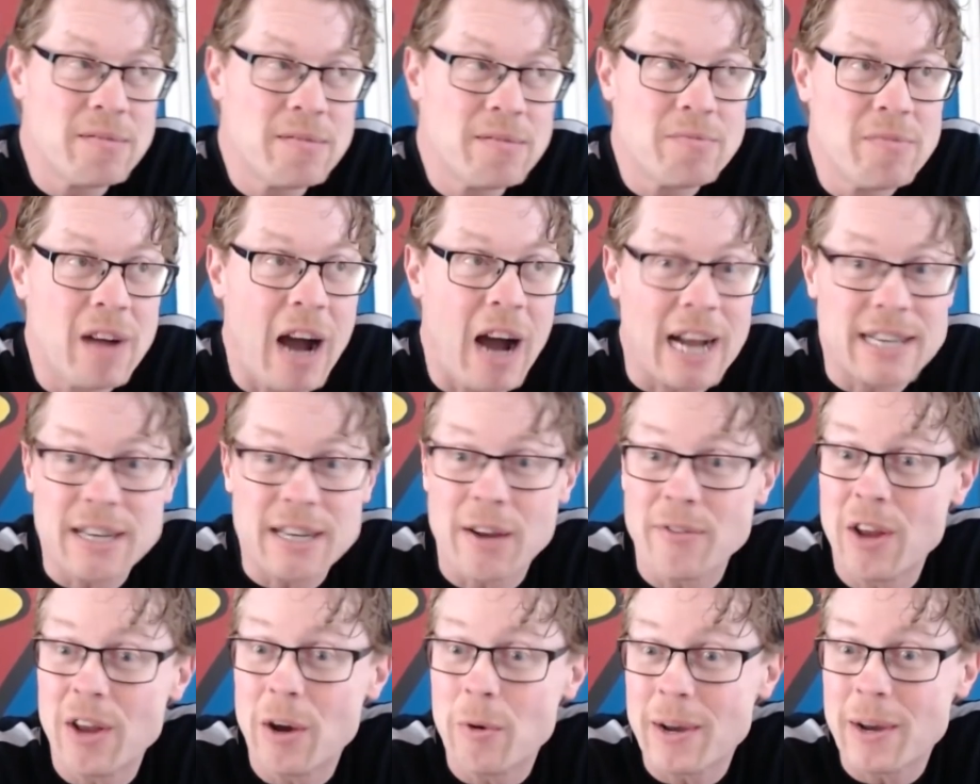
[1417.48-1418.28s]
I don't know
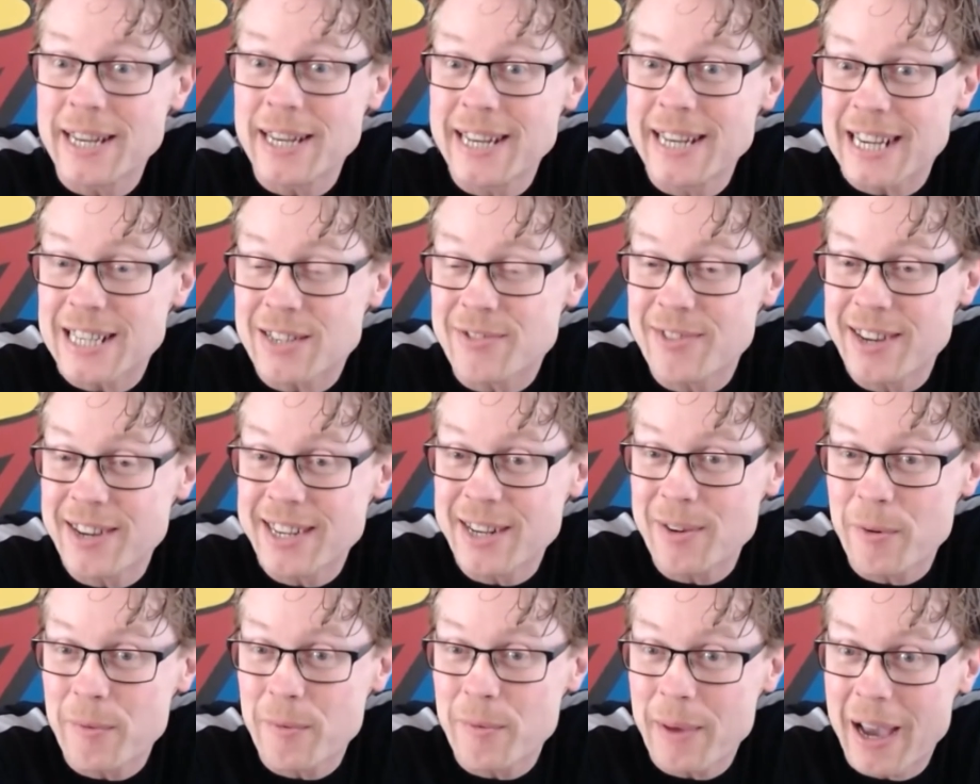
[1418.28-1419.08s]
what your next reading will
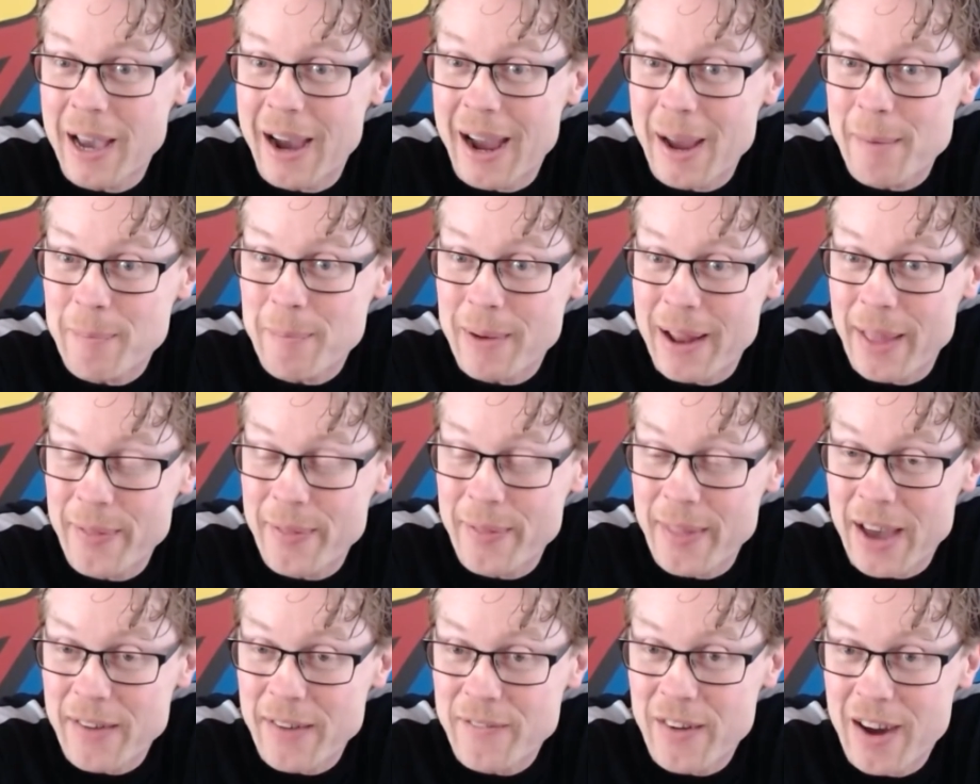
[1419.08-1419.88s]
be. I haven't planned that
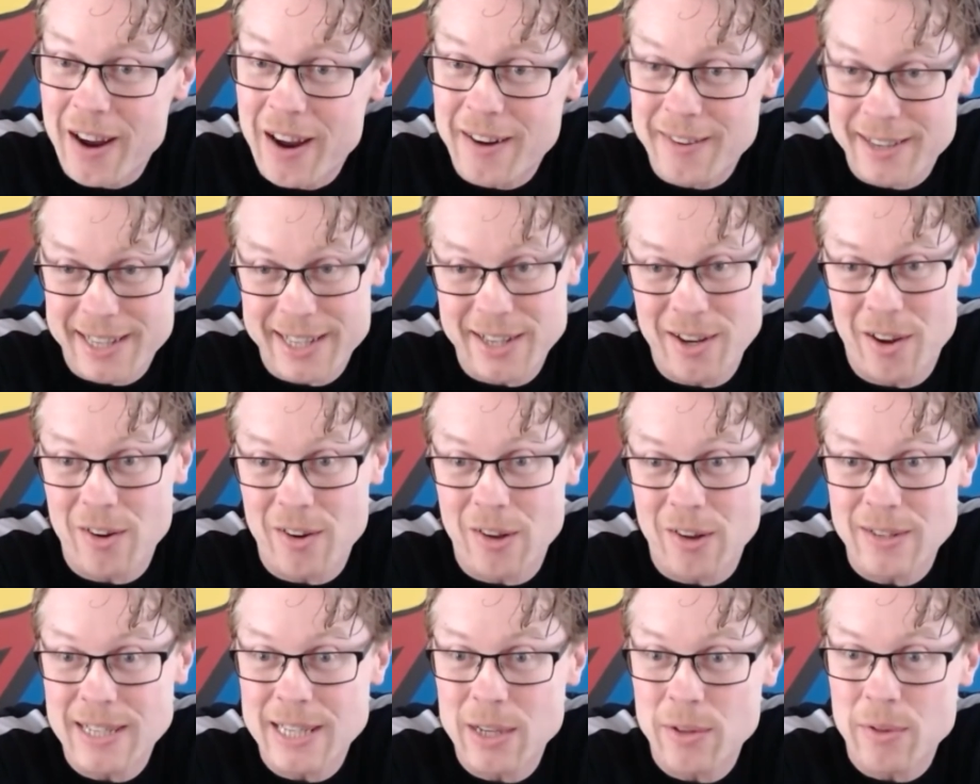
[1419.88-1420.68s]
far. It's not long
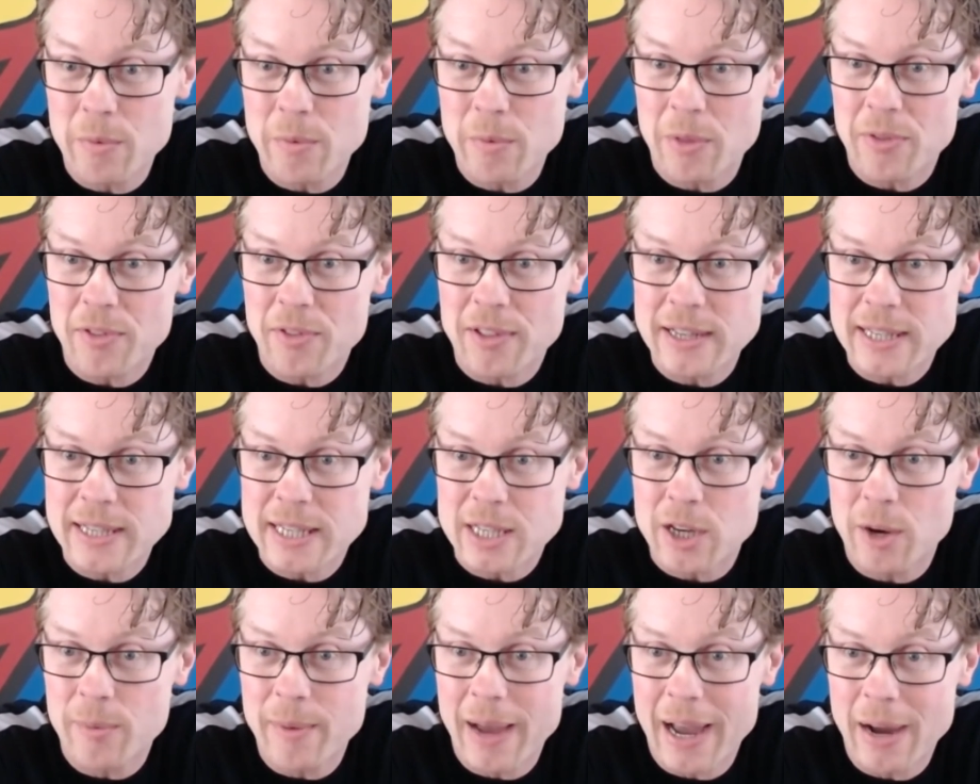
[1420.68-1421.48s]
till the monthlies come out.